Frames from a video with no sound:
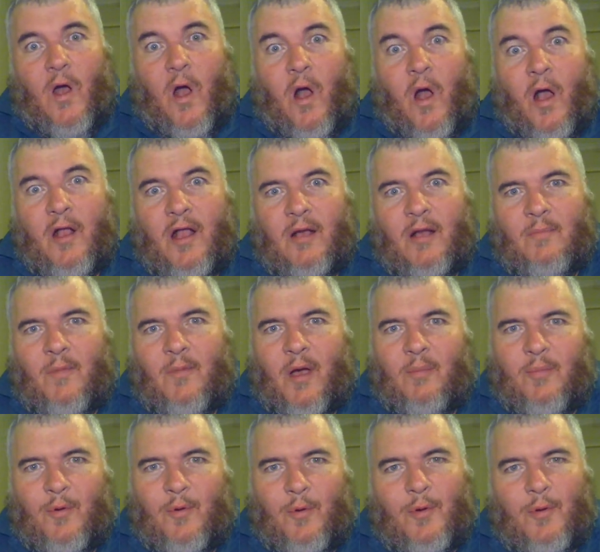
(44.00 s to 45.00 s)
I got my
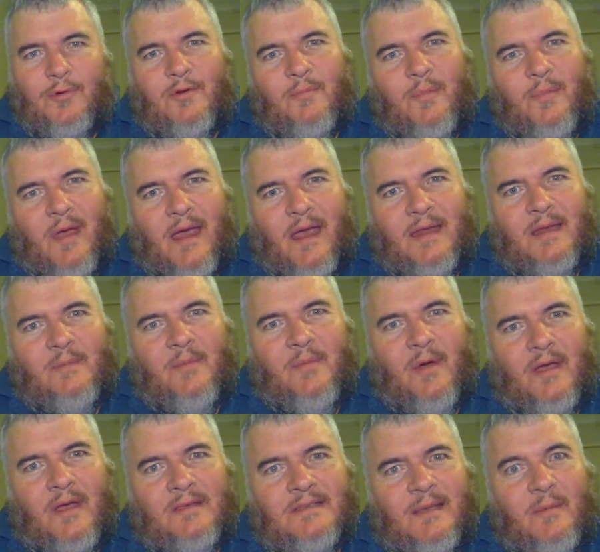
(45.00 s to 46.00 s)
portrait painted
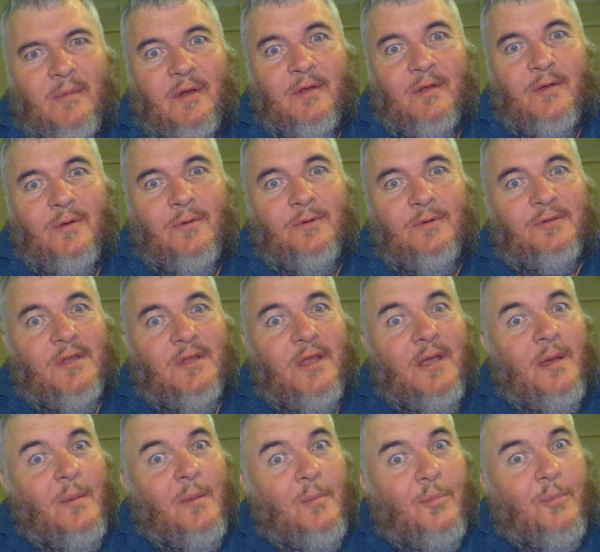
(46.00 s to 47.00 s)
by someone called
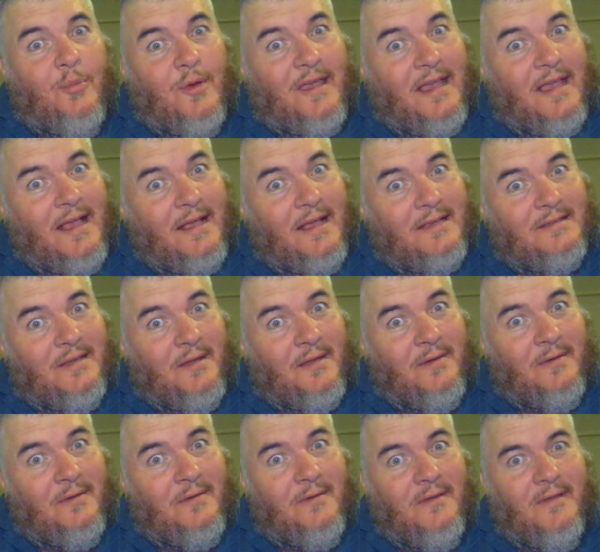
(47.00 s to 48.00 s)

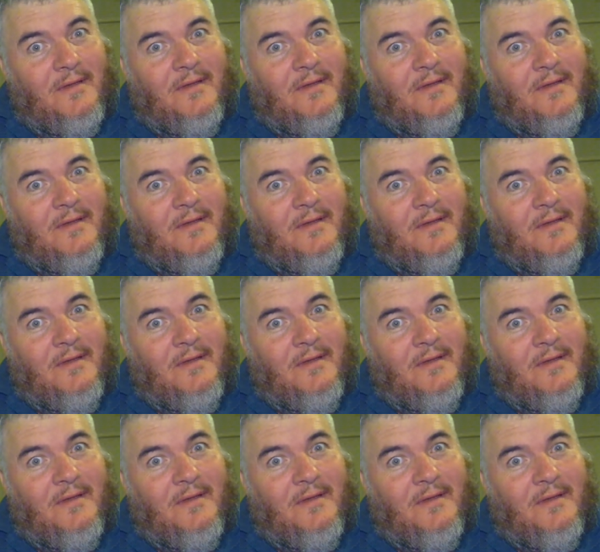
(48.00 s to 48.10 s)
Picasso